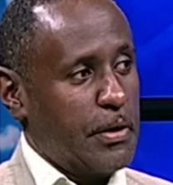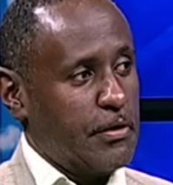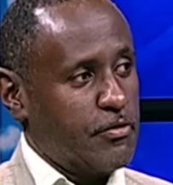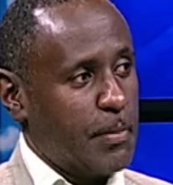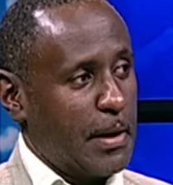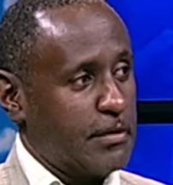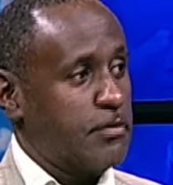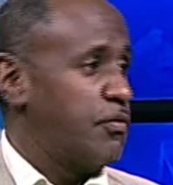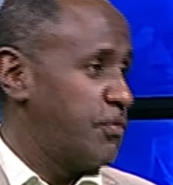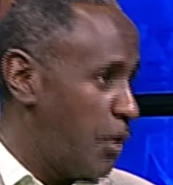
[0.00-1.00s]
are
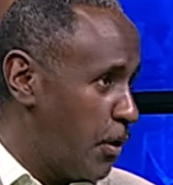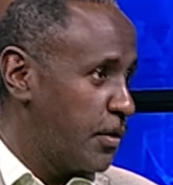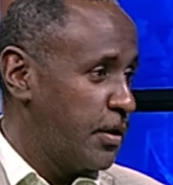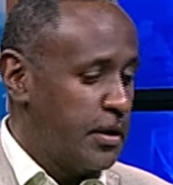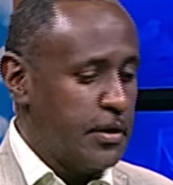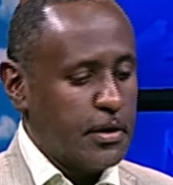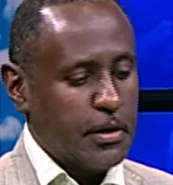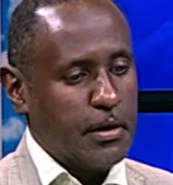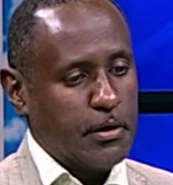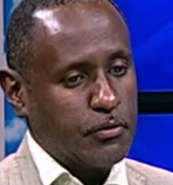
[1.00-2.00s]
expected to flock
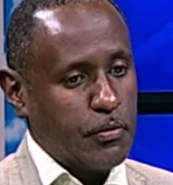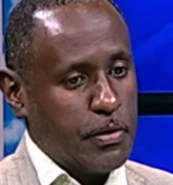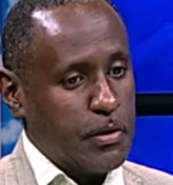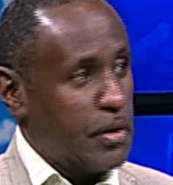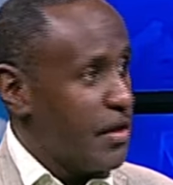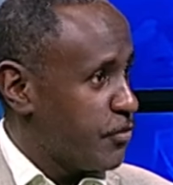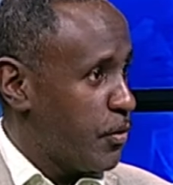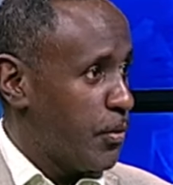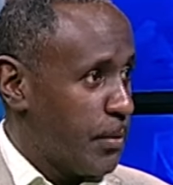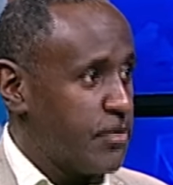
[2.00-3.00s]
to the
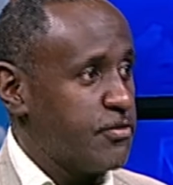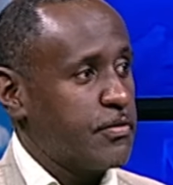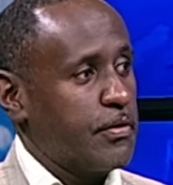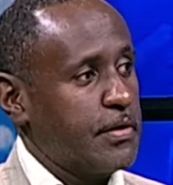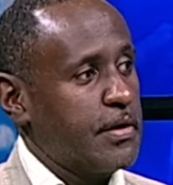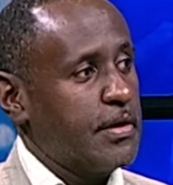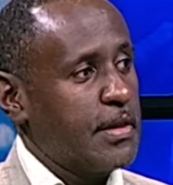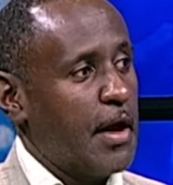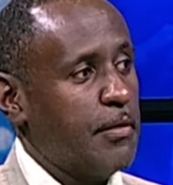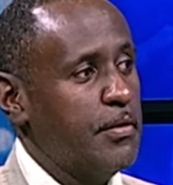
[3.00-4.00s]
UNESCO-registered
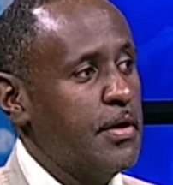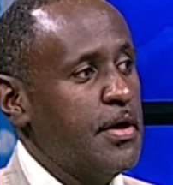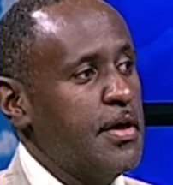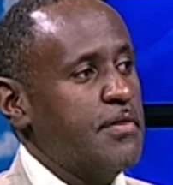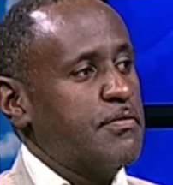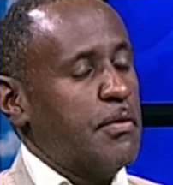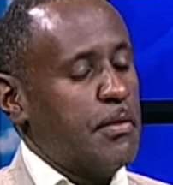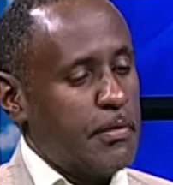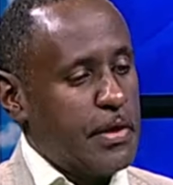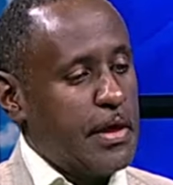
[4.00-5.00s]
town
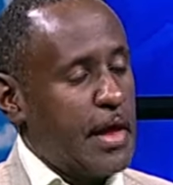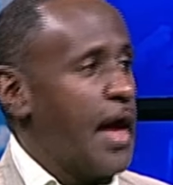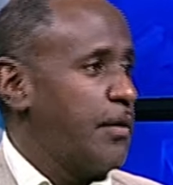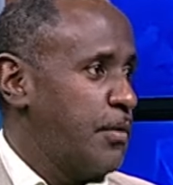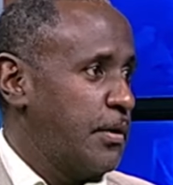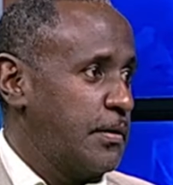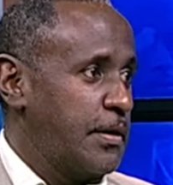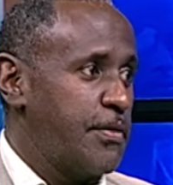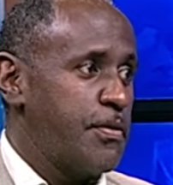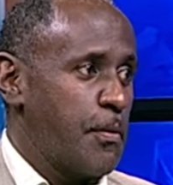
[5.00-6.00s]
for the annual
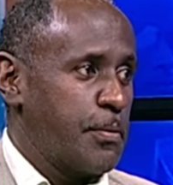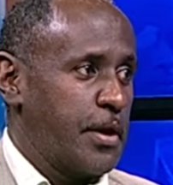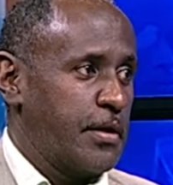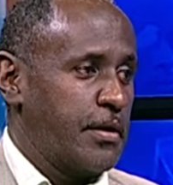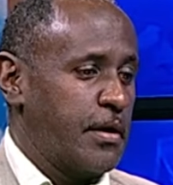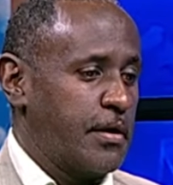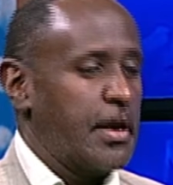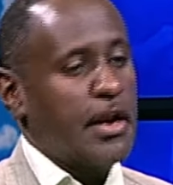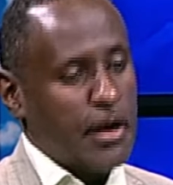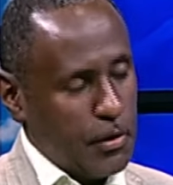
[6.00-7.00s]
Ethiopian
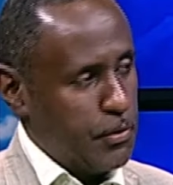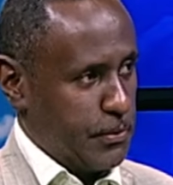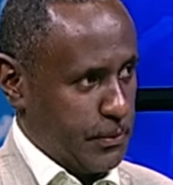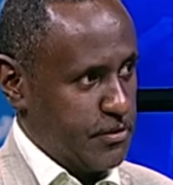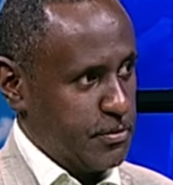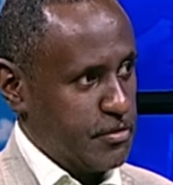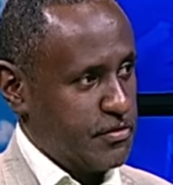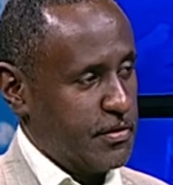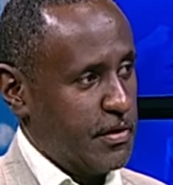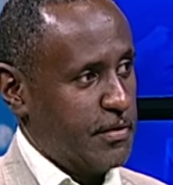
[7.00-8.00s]
Ganna or
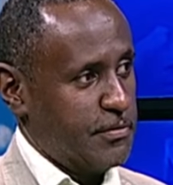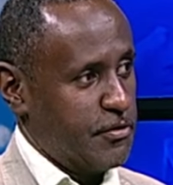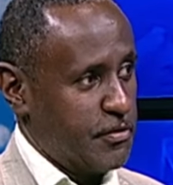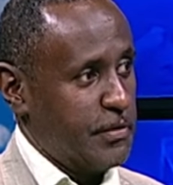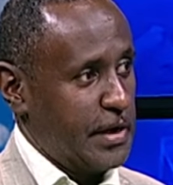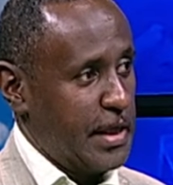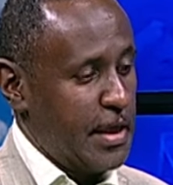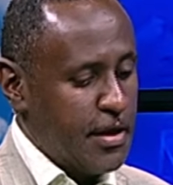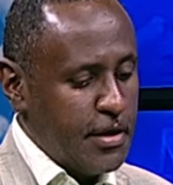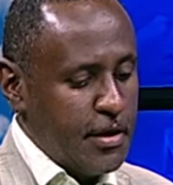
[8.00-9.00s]
Christmas festivity.
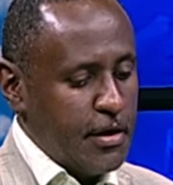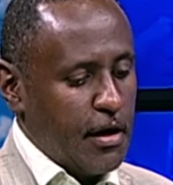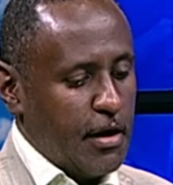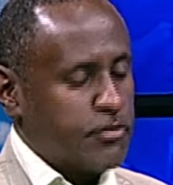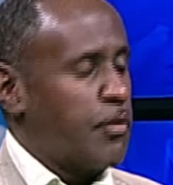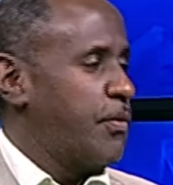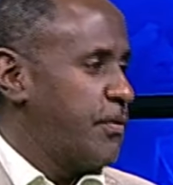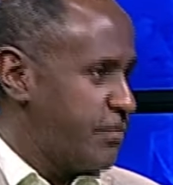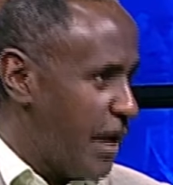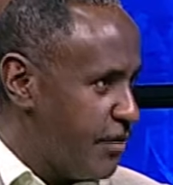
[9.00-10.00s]
So
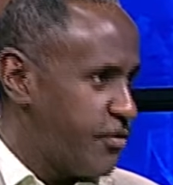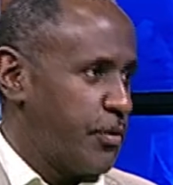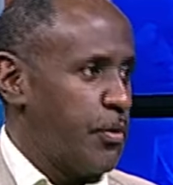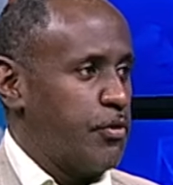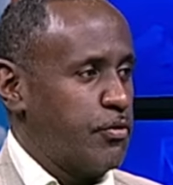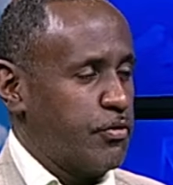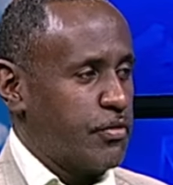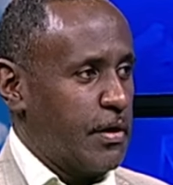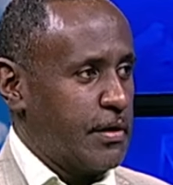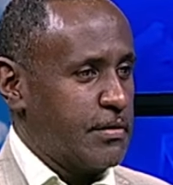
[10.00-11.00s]
the flights are going to
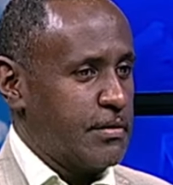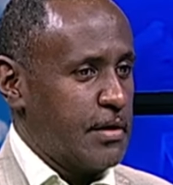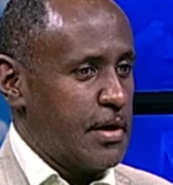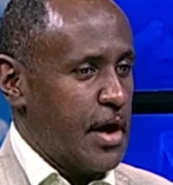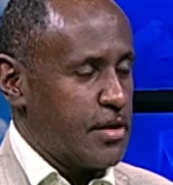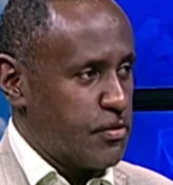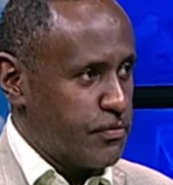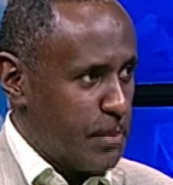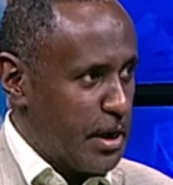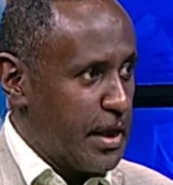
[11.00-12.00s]
start as
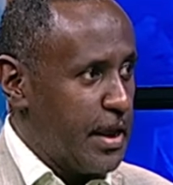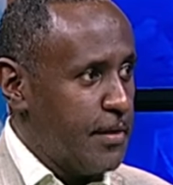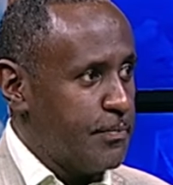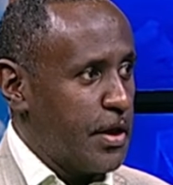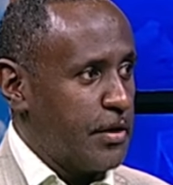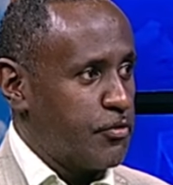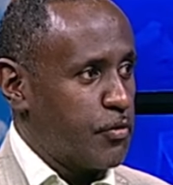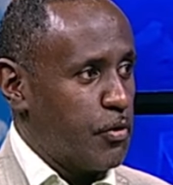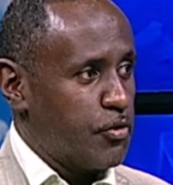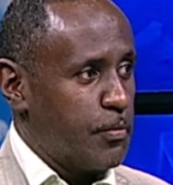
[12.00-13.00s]
of Monday, and it's
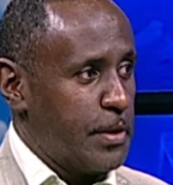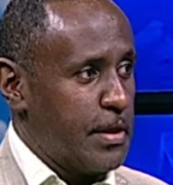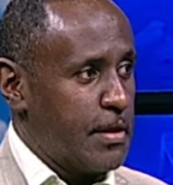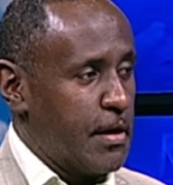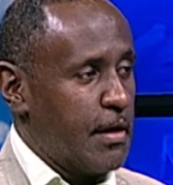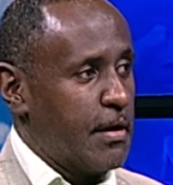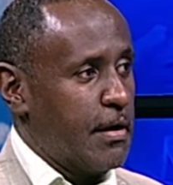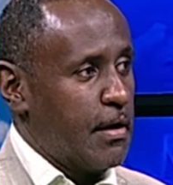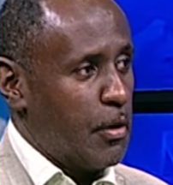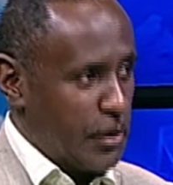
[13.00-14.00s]
going to be
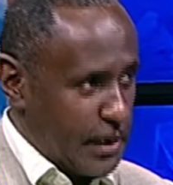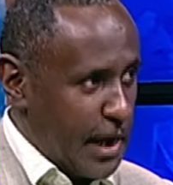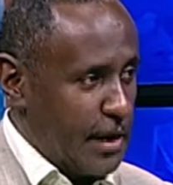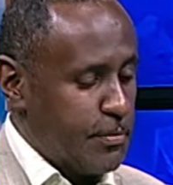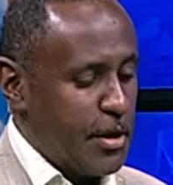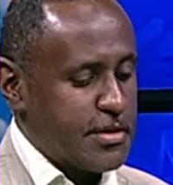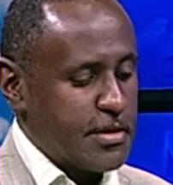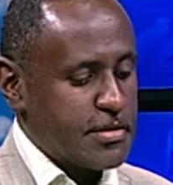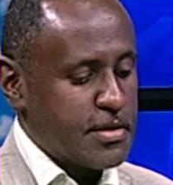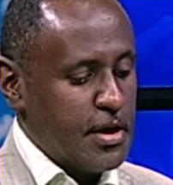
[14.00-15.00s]
on a daily
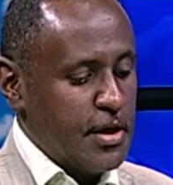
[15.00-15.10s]
basis.